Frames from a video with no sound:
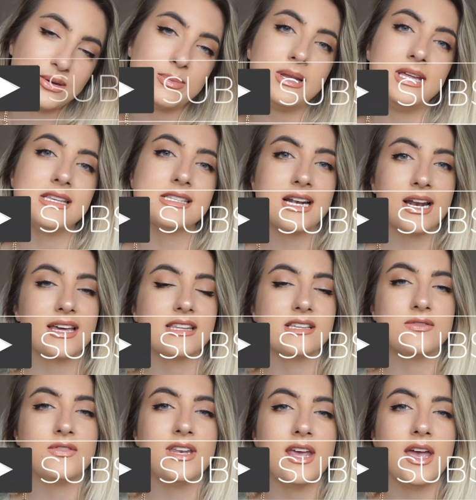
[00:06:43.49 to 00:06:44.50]
Please like
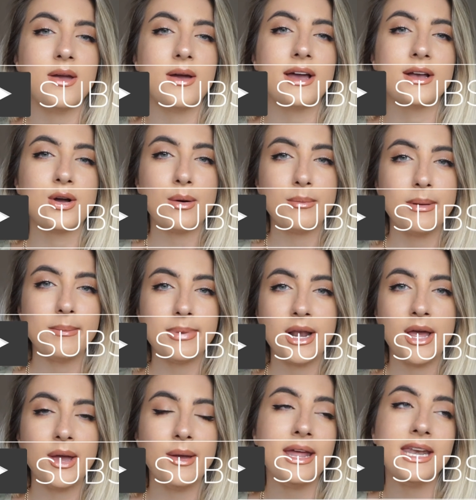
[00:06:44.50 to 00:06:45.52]
this video and comment
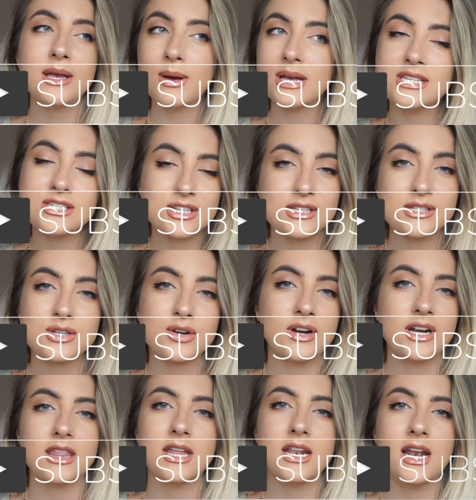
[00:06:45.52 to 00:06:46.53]
below any questions or
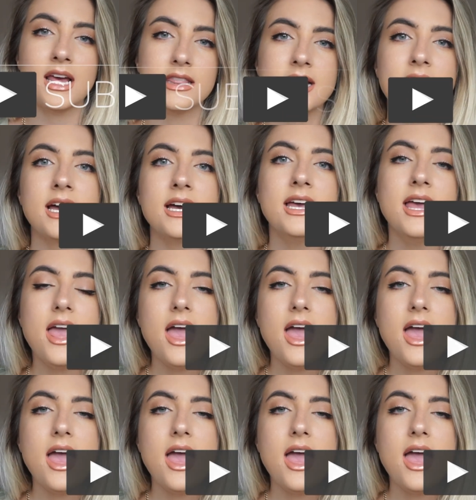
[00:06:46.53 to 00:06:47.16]
anything like that.